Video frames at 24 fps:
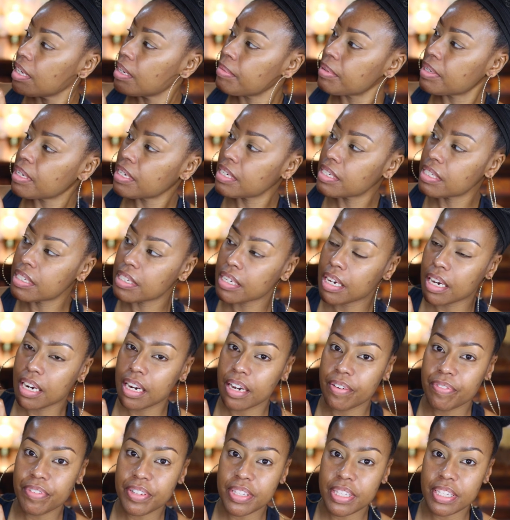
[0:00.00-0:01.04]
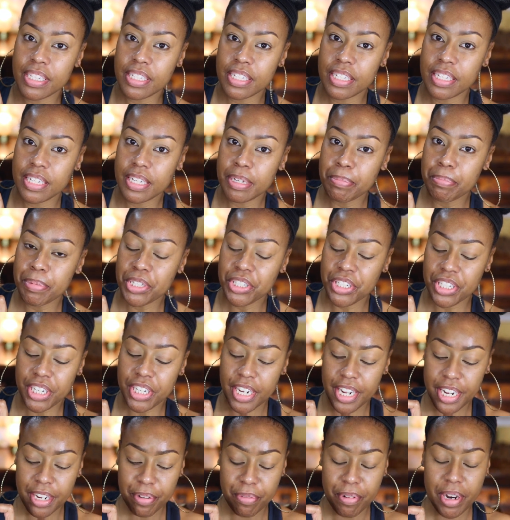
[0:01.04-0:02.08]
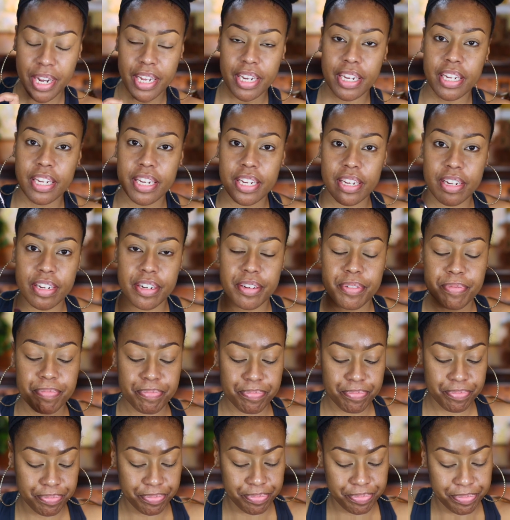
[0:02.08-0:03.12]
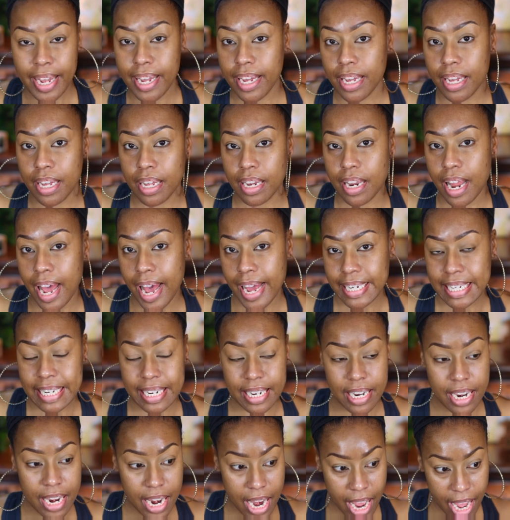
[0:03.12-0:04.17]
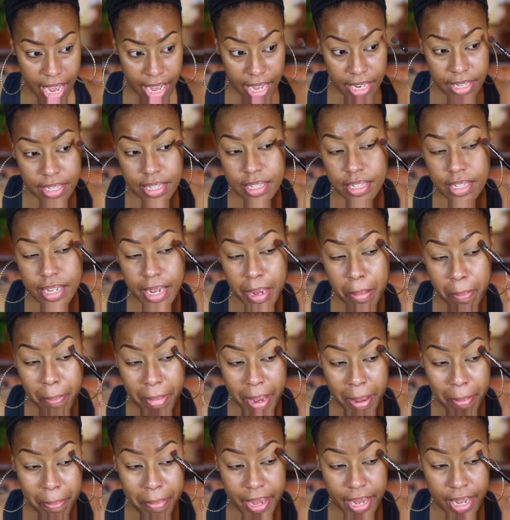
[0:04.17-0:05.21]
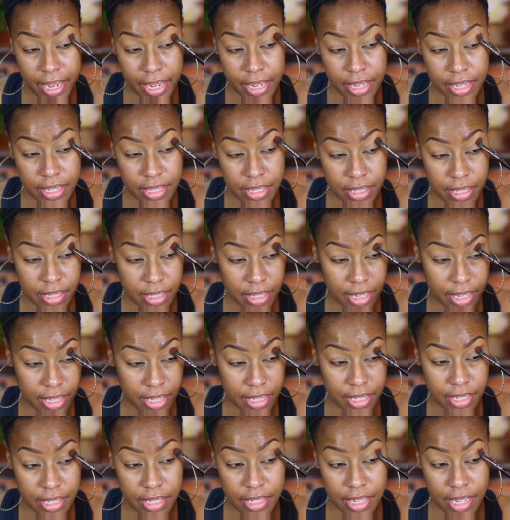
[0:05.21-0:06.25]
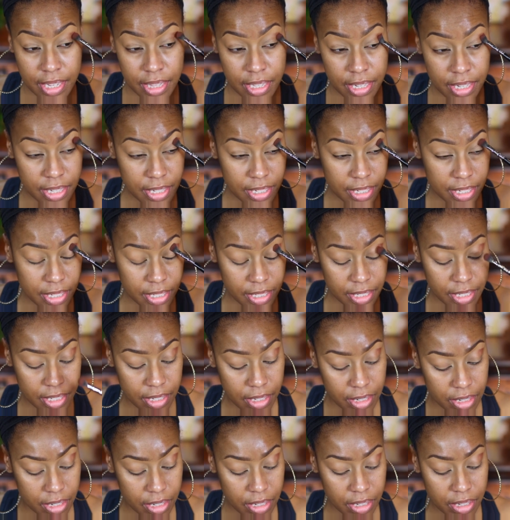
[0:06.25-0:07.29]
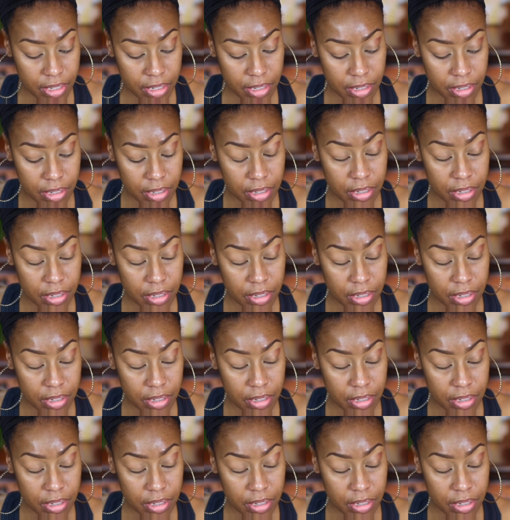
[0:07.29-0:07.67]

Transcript: I'm gonna start off with this deepest shade right here and I did not set my base. I didn't set the concealer.